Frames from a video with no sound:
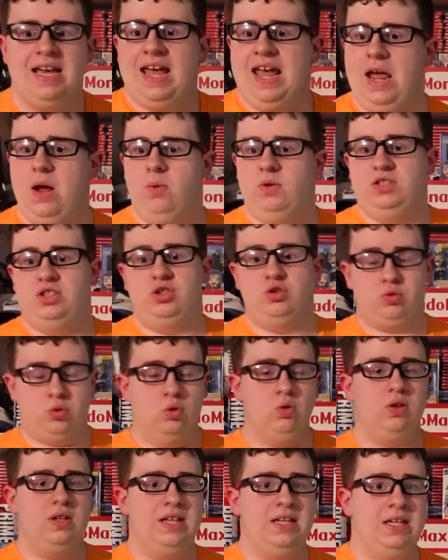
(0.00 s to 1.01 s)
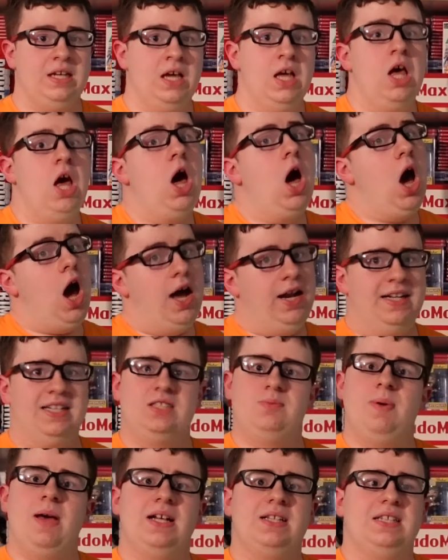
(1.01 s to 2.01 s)
It was truly
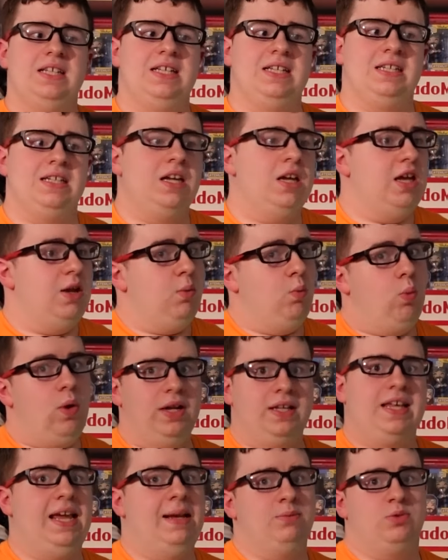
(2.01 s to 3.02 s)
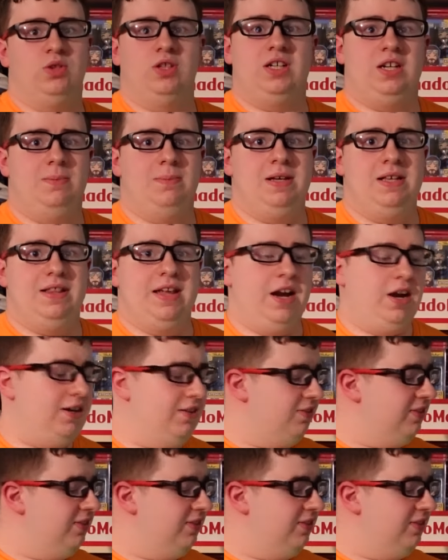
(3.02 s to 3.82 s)
unexpecting what games are going to be there.